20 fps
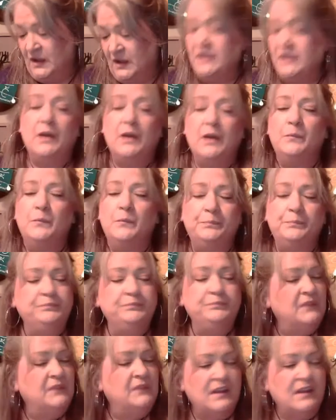you know,
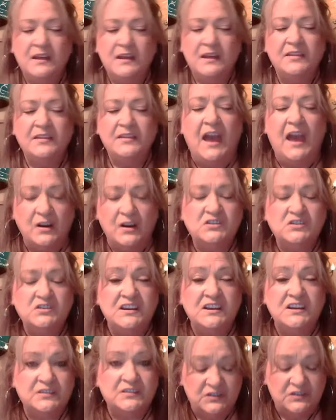the
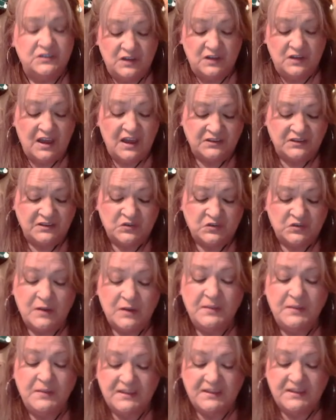energy is
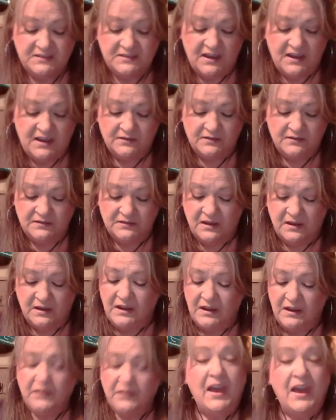extremely intense.
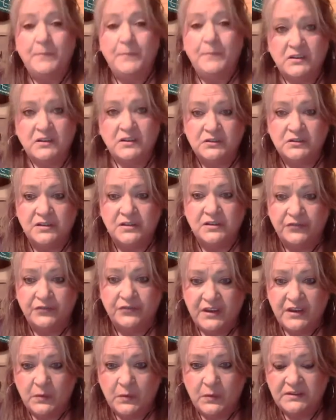Now that measures the
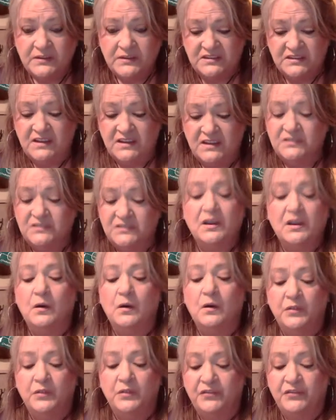frequency.
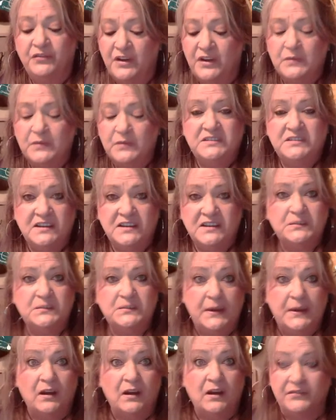So the frequency has
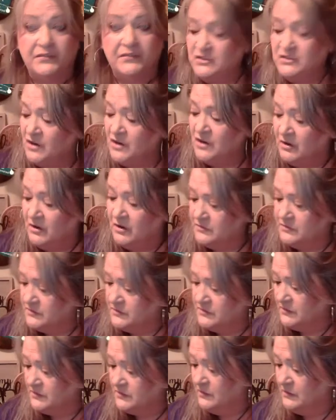been off the
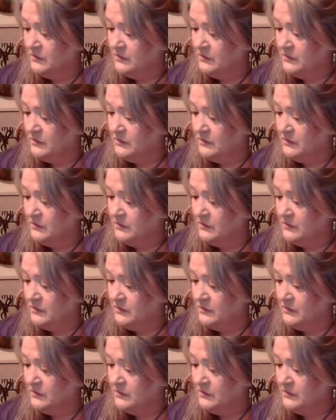charts.